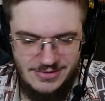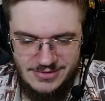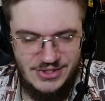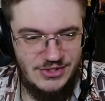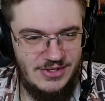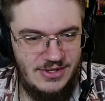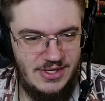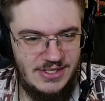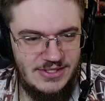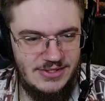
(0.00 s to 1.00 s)
Just
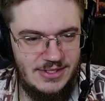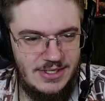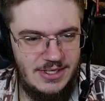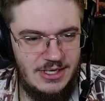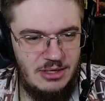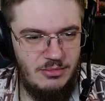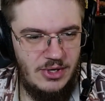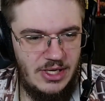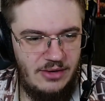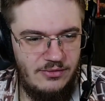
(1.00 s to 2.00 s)
this
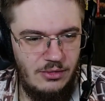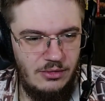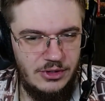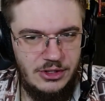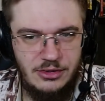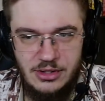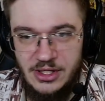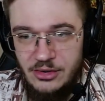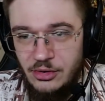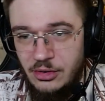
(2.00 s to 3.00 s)
playful, girly
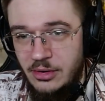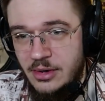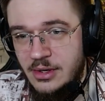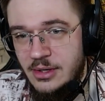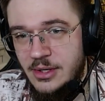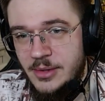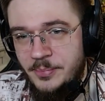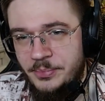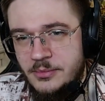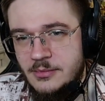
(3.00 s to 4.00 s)
girl.
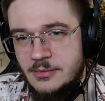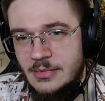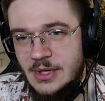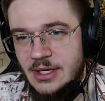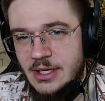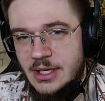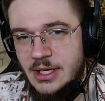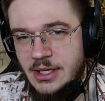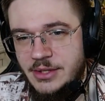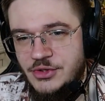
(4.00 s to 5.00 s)

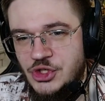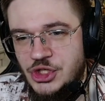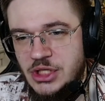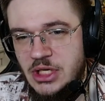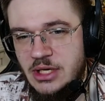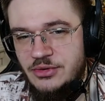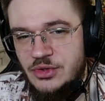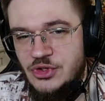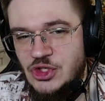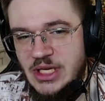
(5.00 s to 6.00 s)
And she
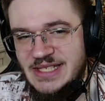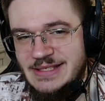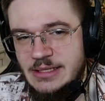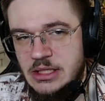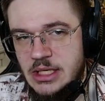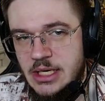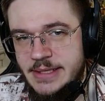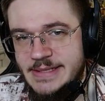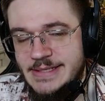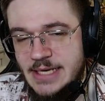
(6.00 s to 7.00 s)
understands that
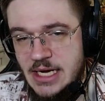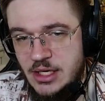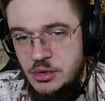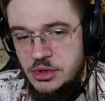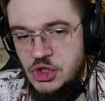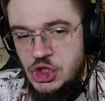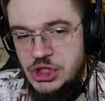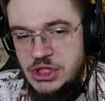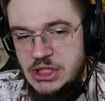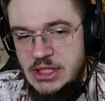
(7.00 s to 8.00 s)
Annie's out.
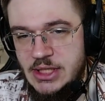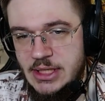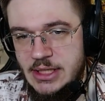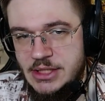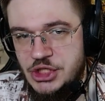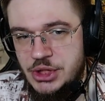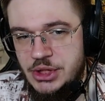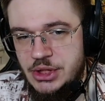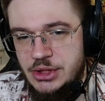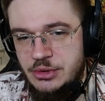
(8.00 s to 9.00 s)

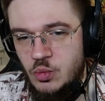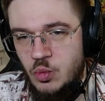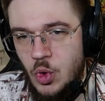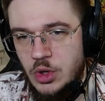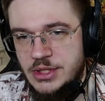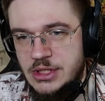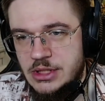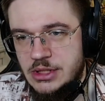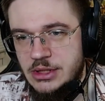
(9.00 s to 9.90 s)
She walks